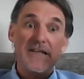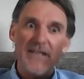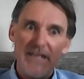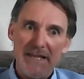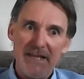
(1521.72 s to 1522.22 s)
is
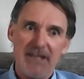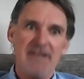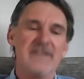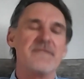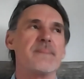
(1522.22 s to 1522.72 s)

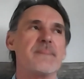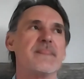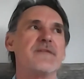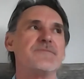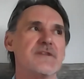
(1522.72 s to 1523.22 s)
he?
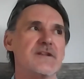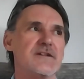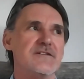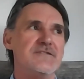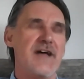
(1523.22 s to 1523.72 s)

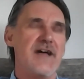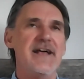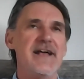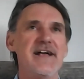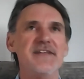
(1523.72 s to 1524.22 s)

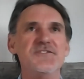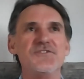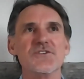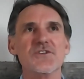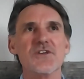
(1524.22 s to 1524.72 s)

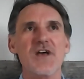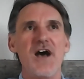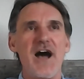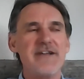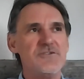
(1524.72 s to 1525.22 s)
And
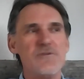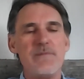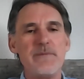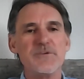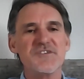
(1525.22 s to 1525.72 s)
I can
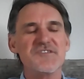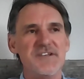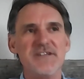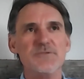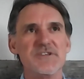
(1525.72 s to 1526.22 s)
remember
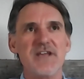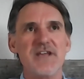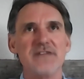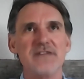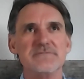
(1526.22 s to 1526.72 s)
sitting
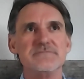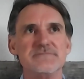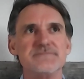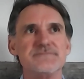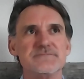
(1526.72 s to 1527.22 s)
with that
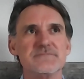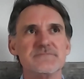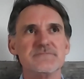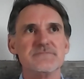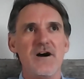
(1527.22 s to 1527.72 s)

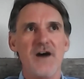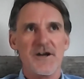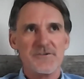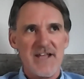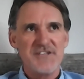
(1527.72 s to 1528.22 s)

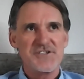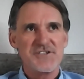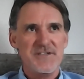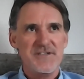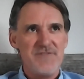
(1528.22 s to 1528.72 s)
on a
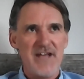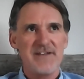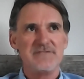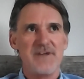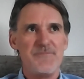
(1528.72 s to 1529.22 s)
ranch in
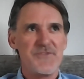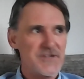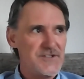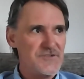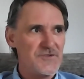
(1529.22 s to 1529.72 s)
Nevada. I'm
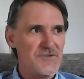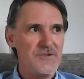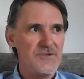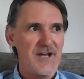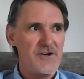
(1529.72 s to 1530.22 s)
30 years
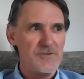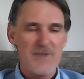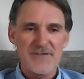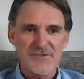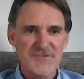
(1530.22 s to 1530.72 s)
old. I
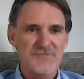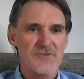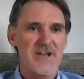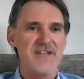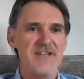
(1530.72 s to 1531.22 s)
own my
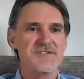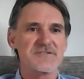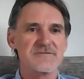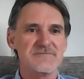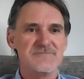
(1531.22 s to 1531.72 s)
first
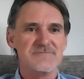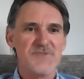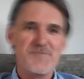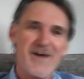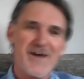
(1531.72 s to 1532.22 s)
ranch
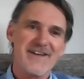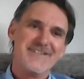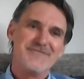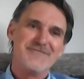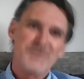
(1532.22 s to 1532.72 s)
with my
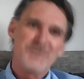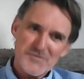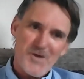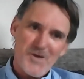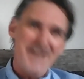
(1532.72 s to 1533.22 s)

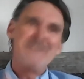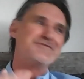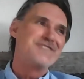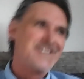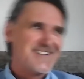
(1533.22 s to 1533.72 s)
first
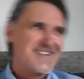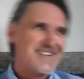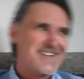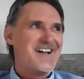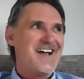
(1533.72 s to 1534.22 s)
wife,
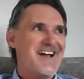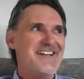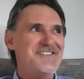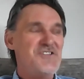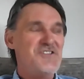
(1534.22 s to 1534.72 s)

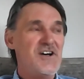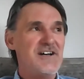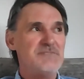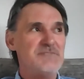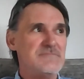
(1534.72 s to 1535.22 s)
and
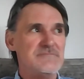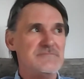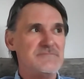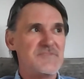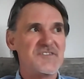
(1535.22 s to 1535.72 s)

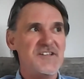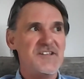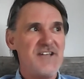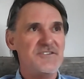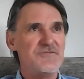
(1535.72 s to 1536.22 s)

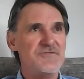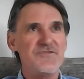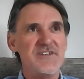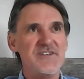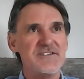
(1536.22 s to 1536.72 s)
sitting out in the
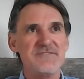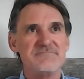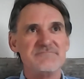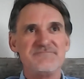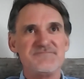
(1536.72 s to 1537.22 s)
field,